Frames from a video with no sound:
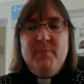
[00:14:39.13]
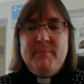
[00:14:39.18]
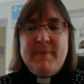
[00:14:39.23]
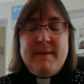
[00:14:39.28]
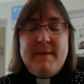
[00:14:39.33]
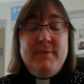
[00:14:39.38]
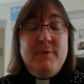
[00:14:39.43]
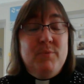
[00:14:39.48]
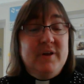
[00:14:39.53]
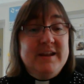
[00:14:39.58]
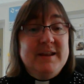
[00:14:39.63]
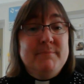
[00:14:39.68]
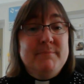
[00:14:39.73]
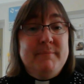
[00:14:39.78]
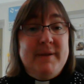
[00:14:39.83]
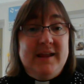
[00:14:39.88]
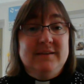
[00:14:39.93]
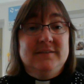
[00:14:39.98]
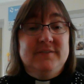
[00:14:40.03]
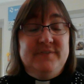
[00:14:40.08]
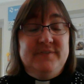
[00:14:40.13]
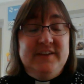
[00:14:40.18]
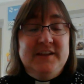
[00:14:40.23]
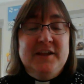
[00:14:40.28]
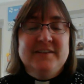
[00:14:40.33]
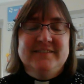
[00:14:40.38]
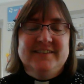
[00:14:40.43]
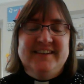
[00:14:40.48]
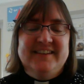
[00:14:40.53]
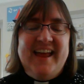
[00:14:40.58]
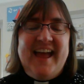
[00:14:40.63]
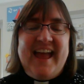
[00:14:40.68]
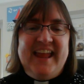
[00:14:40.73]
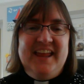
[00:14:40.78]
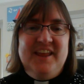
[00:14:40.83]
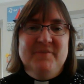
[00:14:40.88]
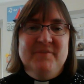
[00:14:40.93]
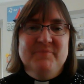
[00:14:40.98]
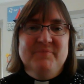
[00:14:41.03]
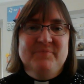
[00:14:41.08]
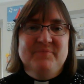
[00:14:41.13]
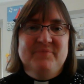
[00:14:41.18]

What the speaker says: maybe what it means for you today.